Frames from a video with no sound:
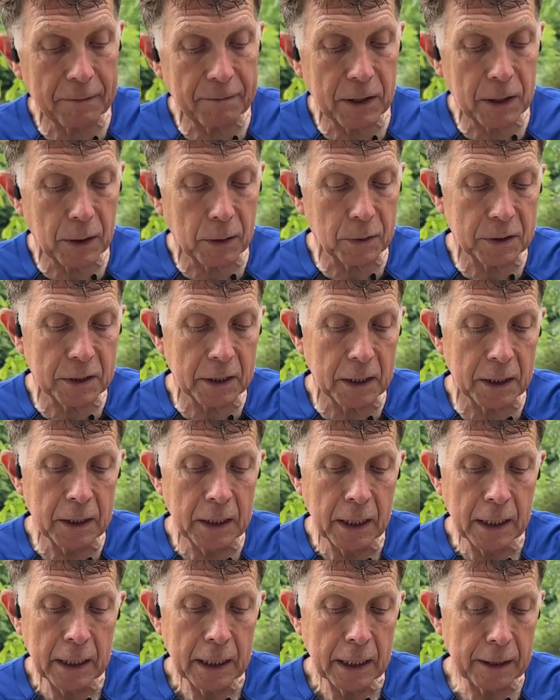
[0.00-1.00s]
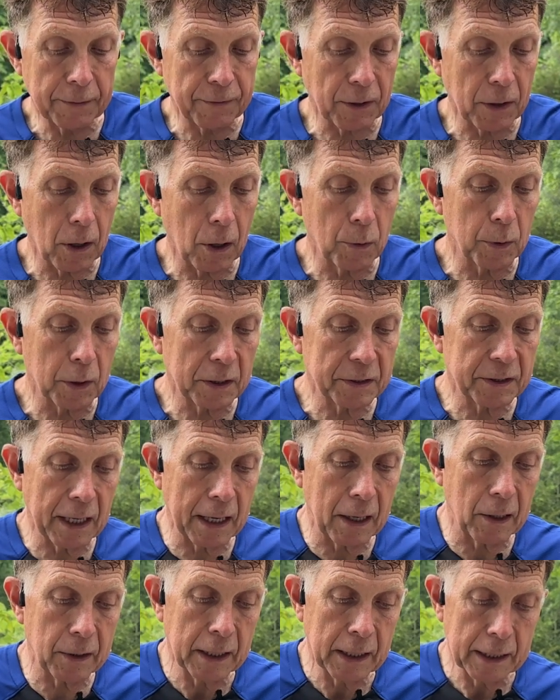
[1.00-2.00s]
videos in if it all works
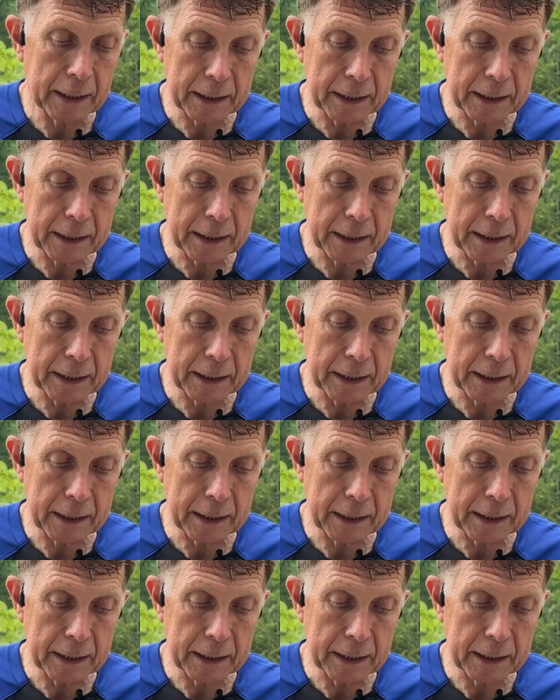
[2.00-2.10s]
out.